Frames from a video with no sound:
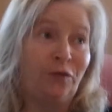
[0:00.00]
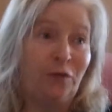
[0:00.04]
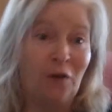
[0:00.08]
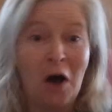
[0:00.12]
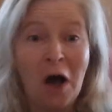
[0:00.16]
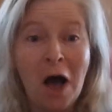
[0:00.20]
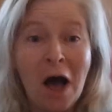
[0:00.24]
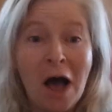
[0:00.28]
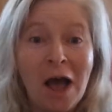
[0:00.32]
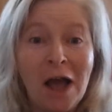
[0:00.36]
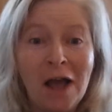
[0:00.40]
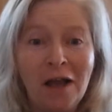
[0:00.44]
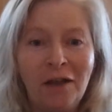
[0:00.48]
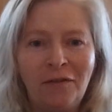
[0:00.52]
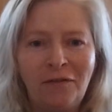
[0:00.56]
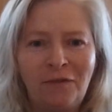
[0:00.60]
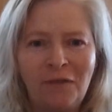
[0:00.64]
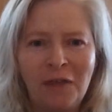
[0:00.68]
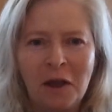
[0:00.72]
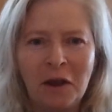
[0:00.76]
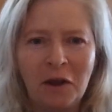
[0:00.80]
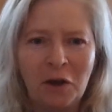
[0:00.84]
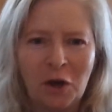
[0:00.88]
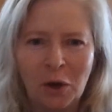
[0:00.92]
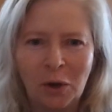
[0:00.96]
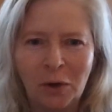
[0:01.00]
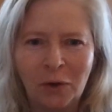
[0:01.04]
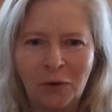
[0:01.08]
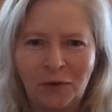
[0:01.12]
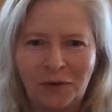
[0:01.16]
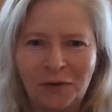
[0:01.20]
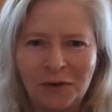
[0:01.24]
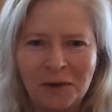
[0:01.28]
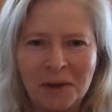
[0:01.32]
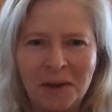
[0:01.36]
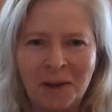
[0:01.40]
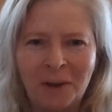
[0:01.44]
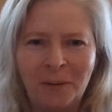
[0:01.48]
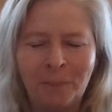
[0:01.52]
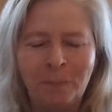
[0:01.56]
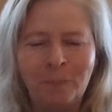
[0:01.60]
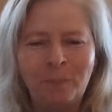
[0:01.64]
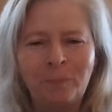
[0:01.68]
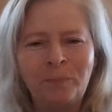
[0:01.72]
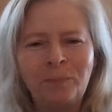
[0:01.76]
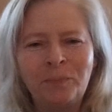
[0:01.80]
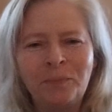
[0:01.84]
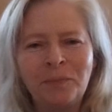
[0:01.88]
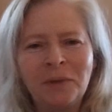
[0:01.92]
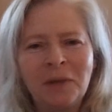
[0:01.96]
five that goes in.
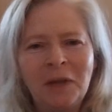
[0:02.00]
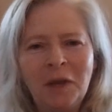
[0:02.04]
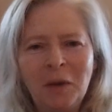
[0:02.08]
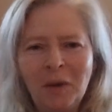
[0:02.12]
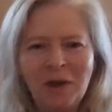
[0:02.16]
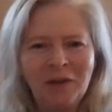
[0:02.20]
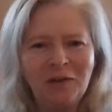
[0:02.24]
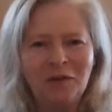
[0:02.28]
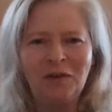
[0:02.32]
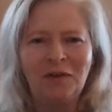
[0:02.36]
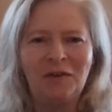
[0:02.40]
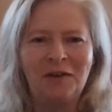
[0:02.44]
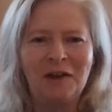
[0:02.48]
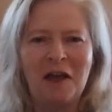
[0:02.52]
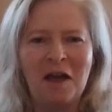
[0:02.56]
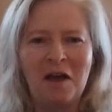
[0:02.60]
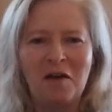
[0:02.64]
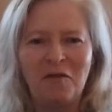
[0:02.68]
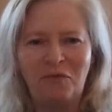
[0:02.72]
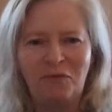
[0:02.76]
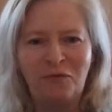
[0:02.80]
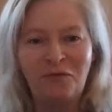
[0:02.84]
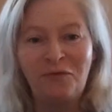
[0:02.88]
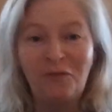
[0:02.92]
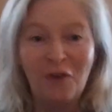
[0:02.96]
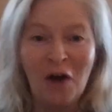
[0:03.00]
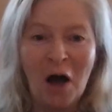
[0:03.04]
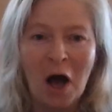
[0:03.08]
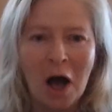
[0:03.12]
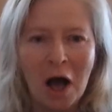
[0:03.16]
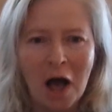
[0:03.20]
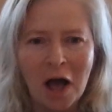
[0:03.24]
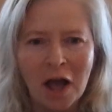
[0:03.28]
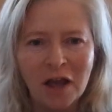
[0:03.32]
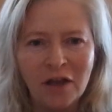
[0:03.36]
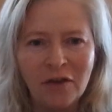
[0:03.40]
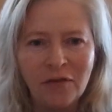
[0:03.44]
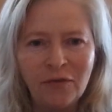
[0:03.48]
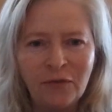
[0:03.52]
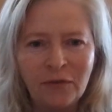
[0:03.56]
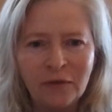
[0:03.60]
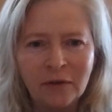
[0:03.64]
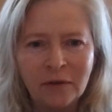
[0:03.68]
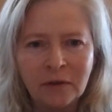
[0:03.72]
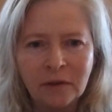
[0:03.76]
He wasn't to have five.